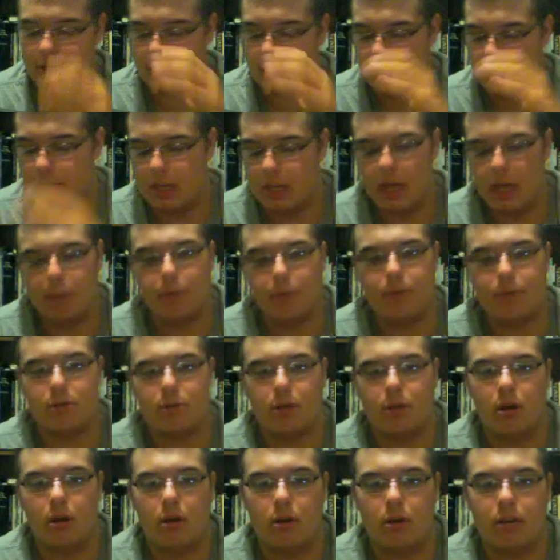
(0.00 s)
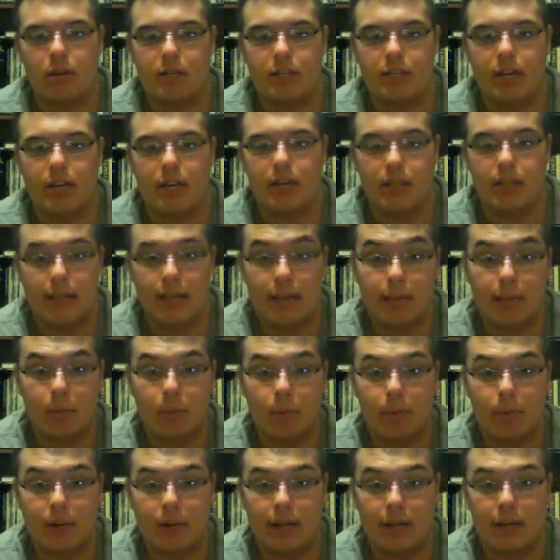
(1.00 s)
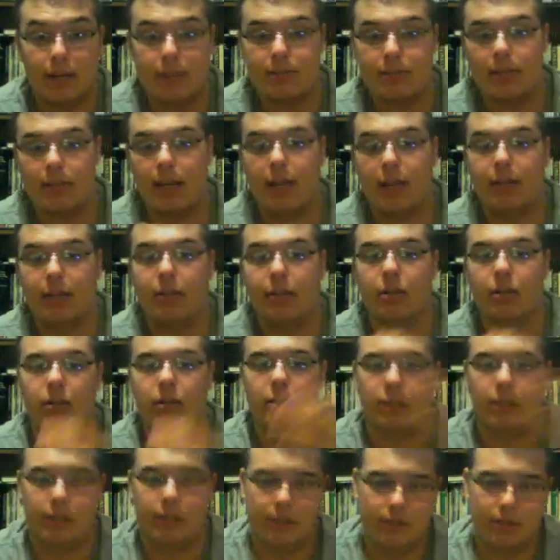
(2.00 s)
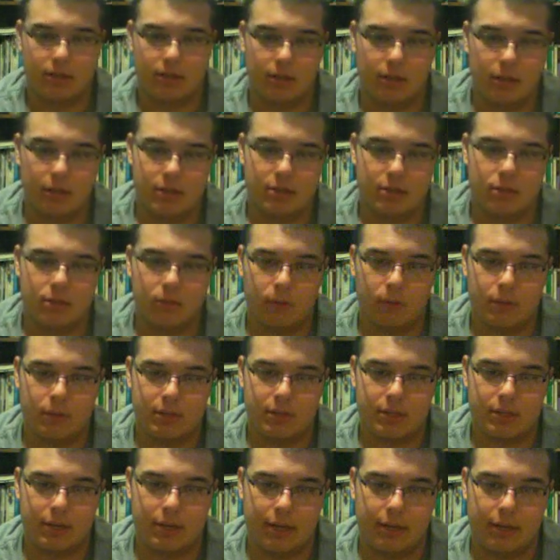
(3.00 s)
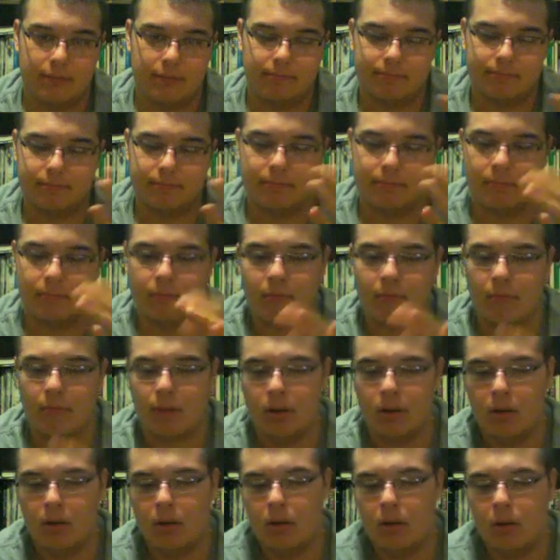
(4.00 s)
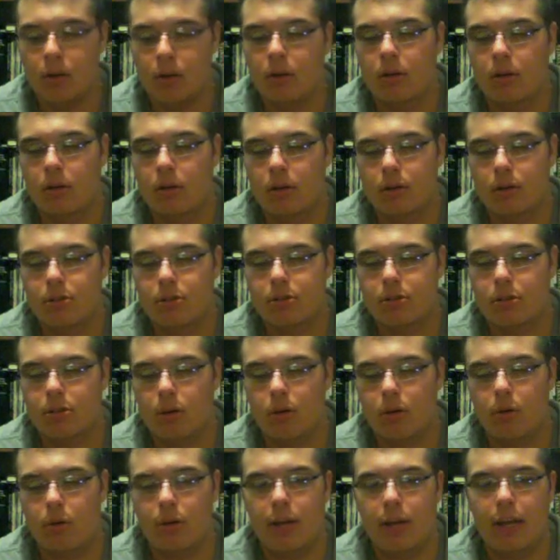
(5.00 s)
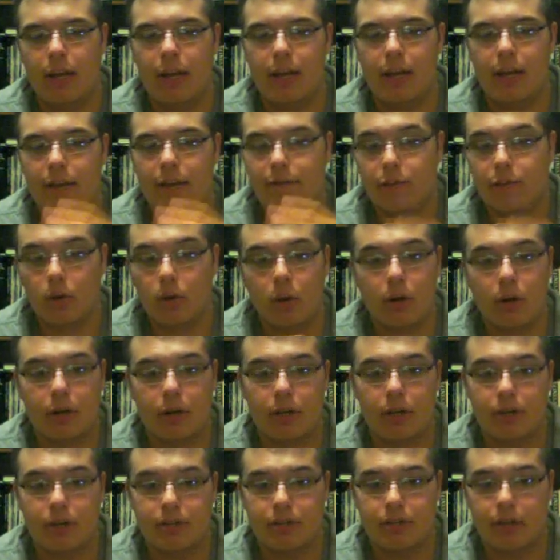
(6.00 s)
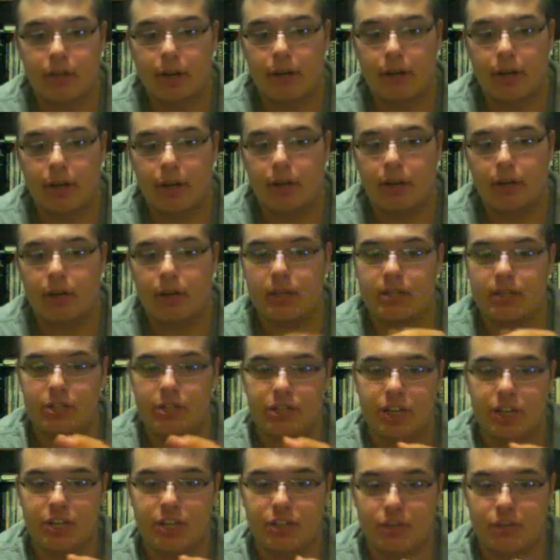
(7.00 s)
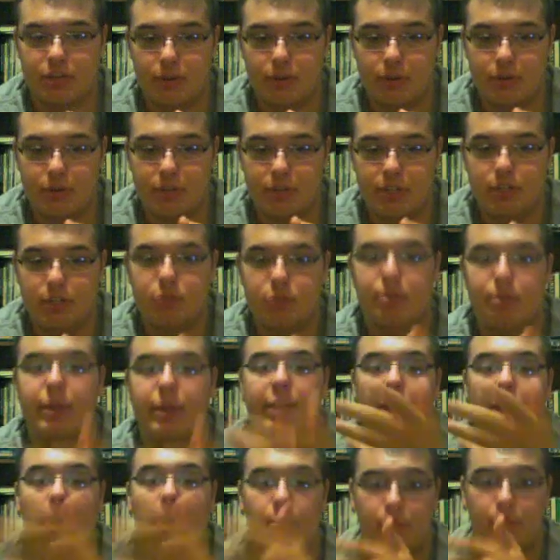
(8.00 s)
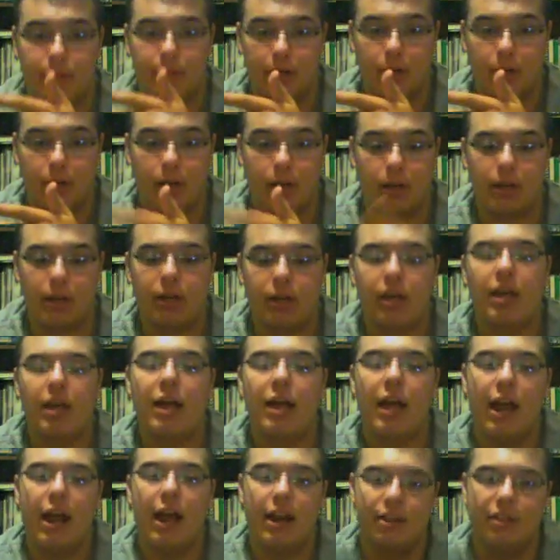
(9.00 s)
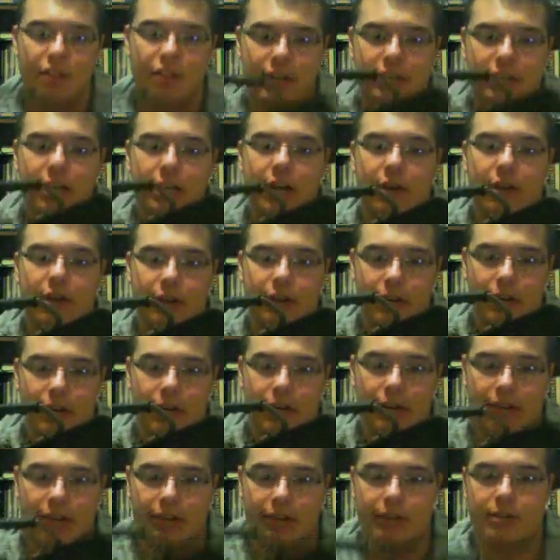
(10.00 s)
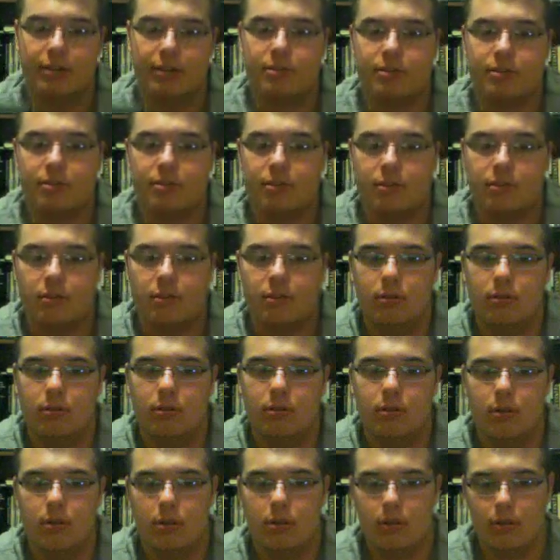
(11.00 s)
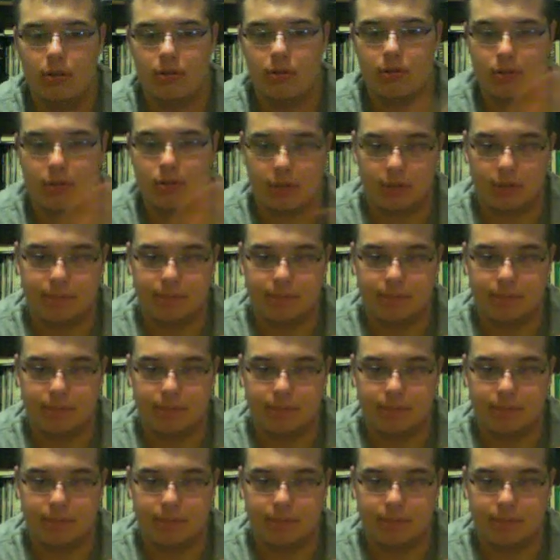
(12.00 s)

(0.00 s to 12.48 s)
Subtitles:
the ammo is all contained in the ammo box, and it'll list to one side. So, if you are going to use the carry handle, I suggest you use it to pick up the gun and then carry it like this. So,